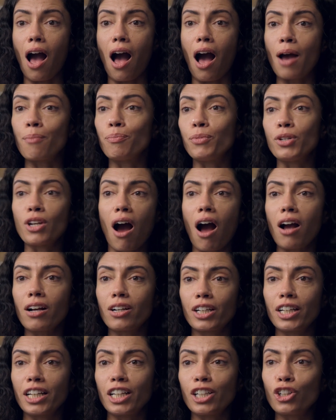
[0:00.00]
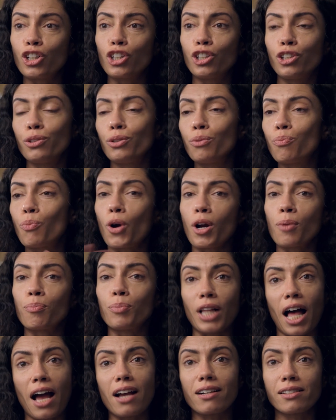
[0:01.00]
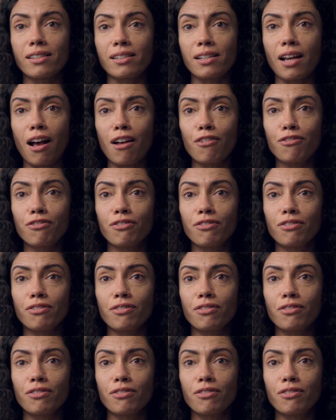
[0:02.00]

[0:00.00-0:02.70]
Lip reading: I'm not going to include more Black stuff